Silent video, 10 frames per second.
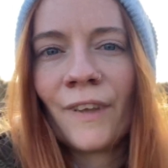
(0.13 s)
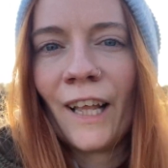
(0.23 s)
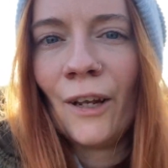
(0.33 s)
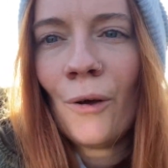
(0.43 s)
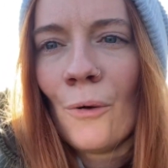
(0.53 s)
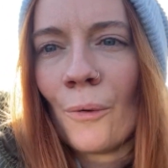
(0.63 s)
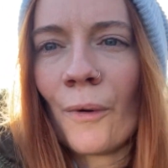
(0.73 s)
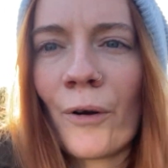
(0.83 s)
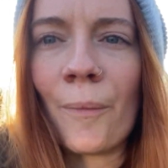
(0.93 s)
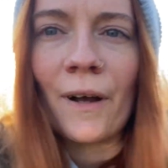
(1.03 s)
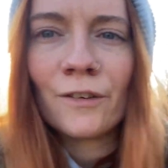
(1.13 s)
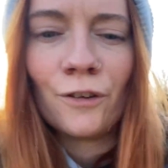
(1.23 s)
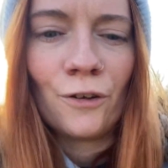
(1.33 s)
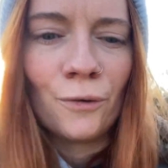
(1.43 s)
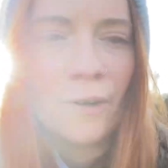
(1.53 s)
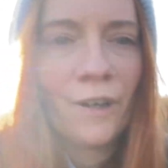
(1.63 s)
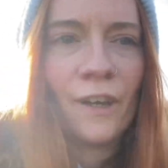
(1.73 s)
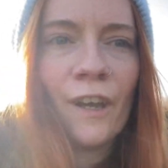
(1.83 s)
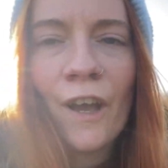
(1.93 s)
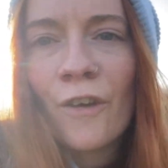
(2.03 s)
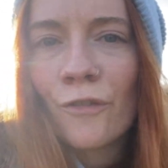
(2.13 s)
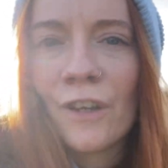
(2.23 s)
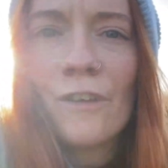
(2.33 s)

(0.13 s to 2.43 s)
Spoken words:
Hello and welcome back to Free